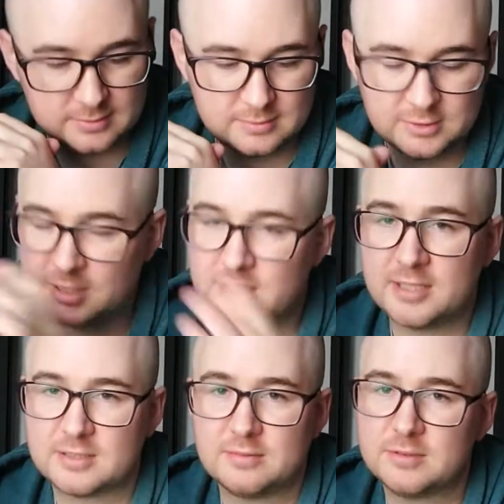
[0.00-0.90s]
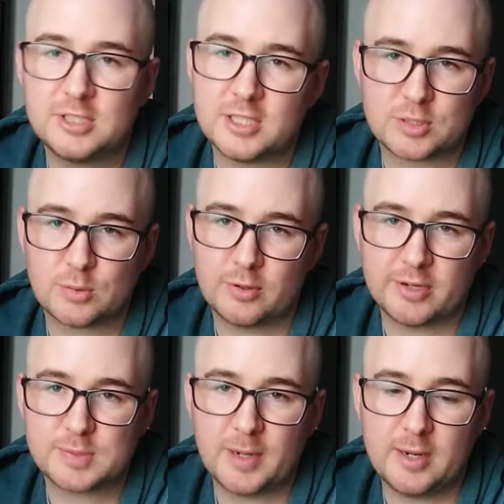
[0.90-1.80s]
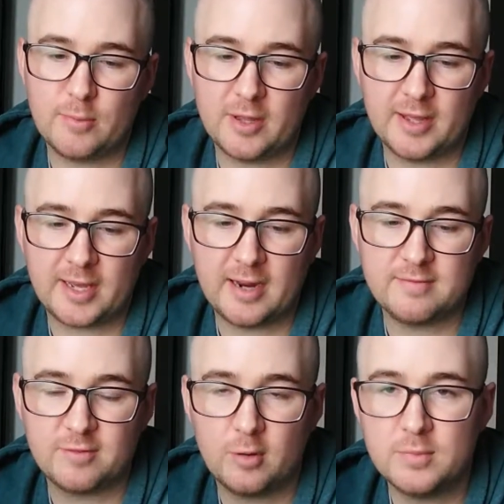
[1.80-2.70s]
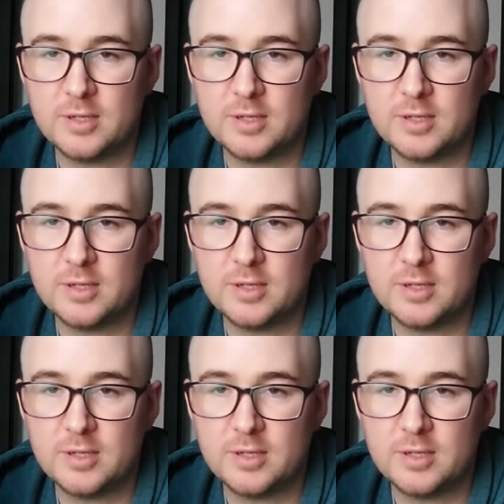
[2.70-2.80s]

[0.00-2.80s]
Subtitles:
she doesn't want to explain where they came from.